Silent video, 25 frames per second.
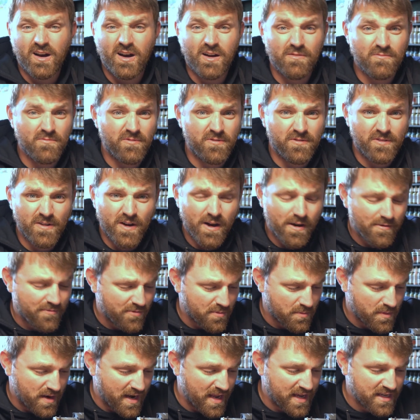I'm far
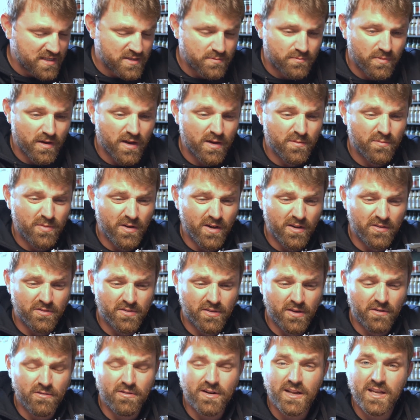from an expert, but I
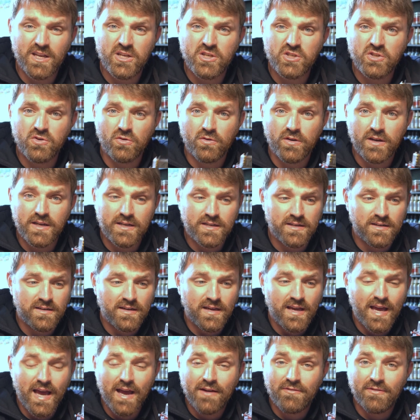thoroughly enjoyed
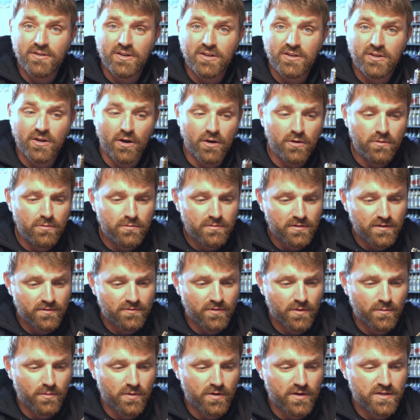having a go,
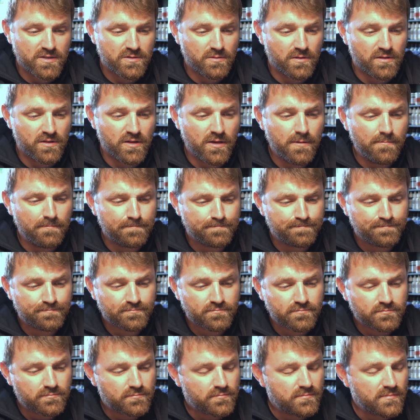if I'm honest with you.
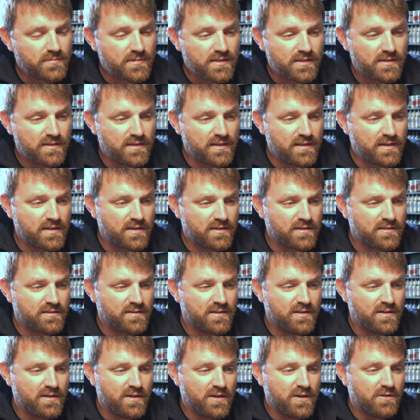And
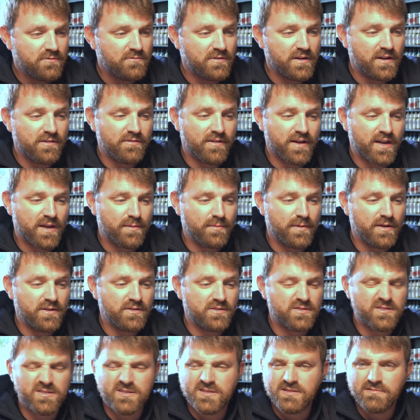really
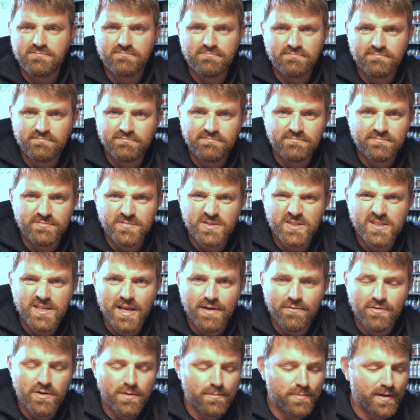recommend just
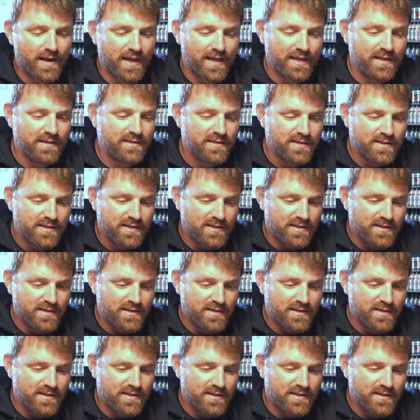having a play.